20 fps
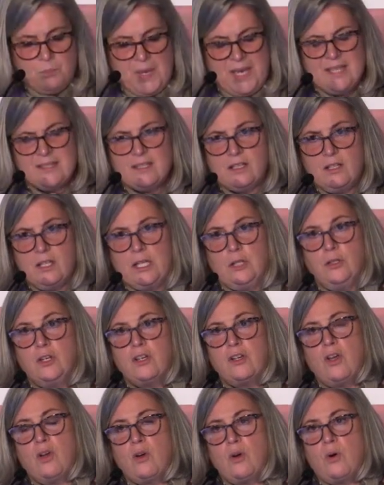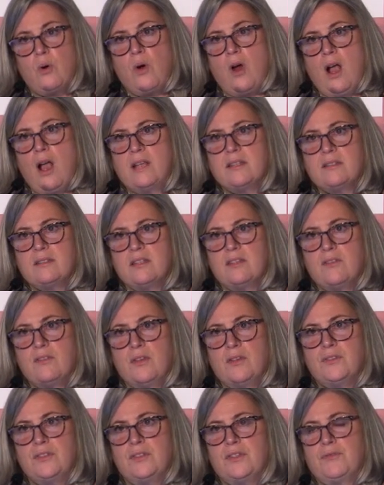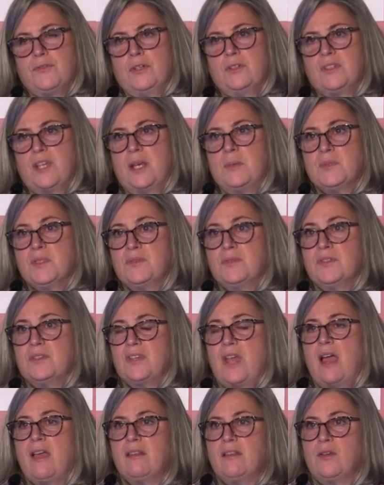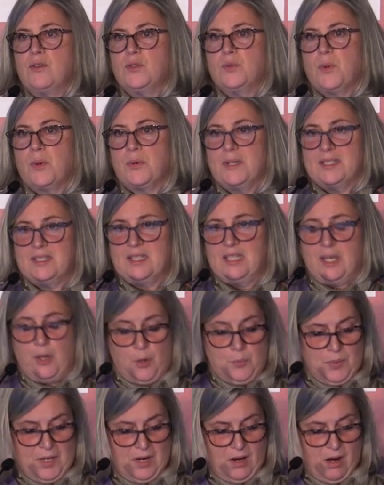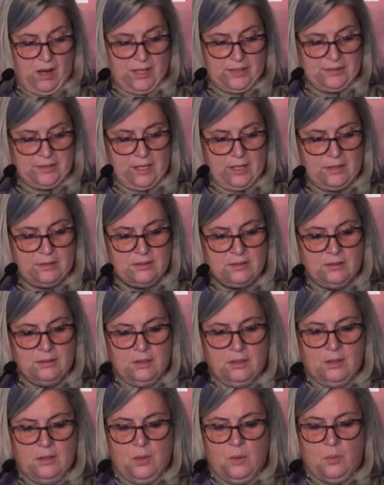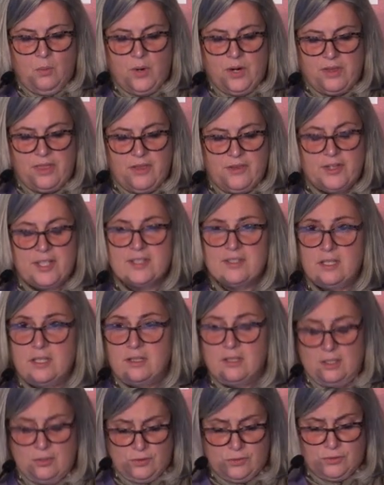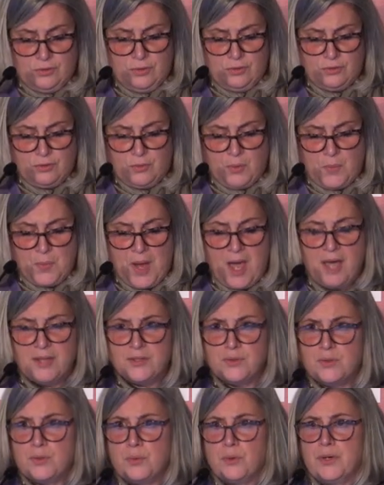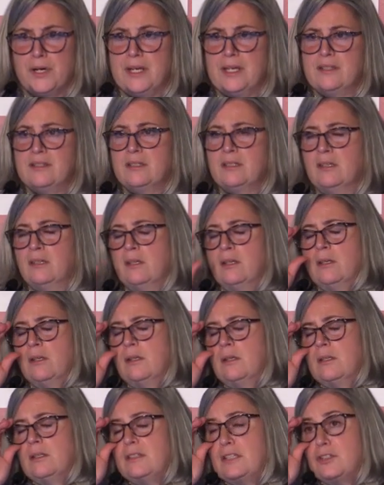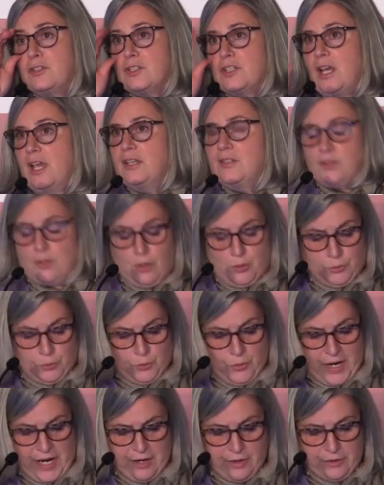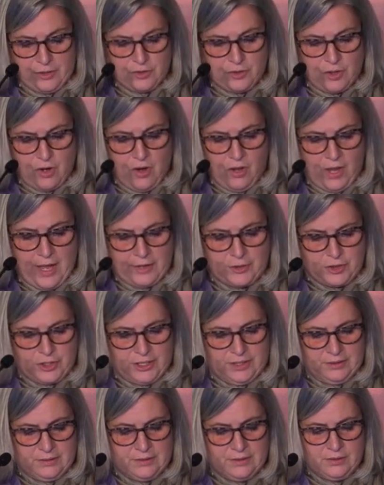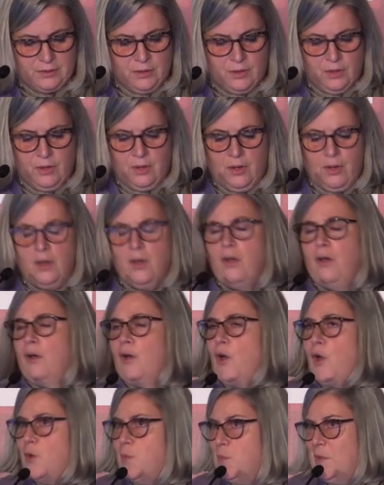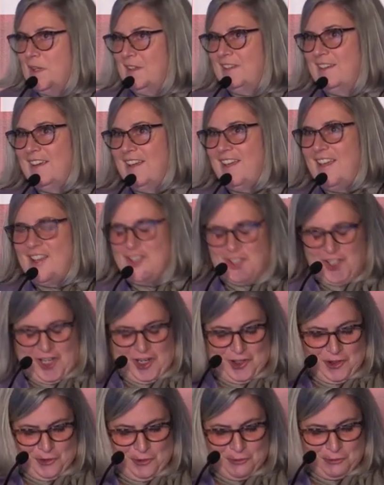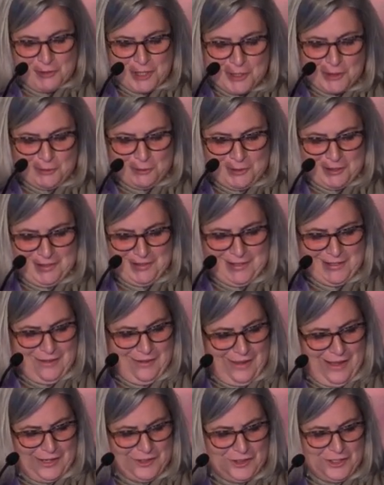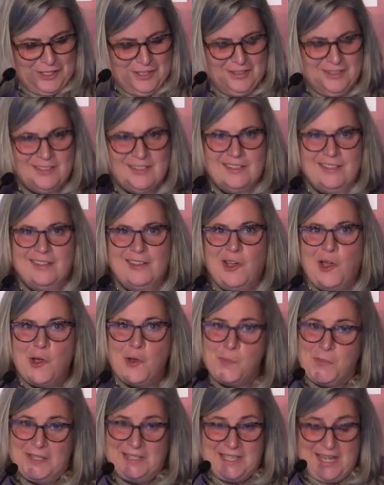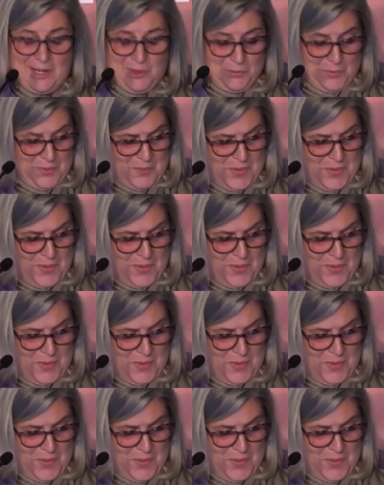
basically look across those different types of silos where we see open content, whether it's in institutional repositories, digitized cultural heritage collections, open educational resources collections, open data